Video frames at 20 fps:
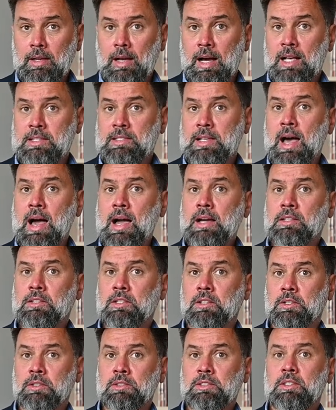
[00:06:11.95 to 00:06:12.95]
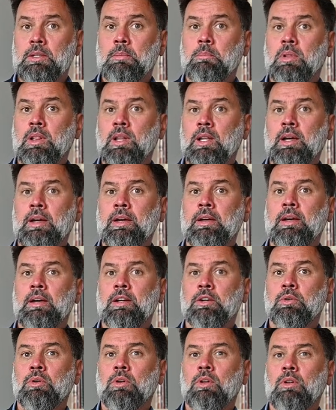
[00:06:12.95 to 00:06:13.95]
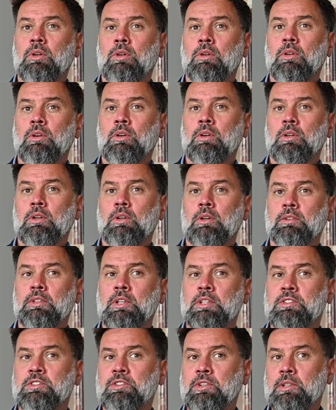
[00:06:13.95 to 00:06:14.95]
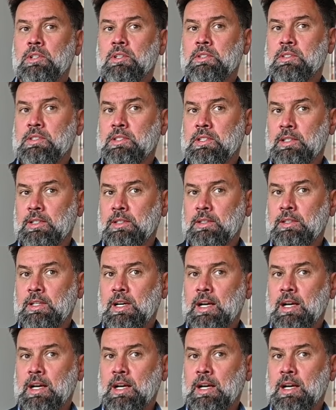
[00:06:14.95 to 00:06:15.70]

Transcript: As actors play a role uh, on the theater scene,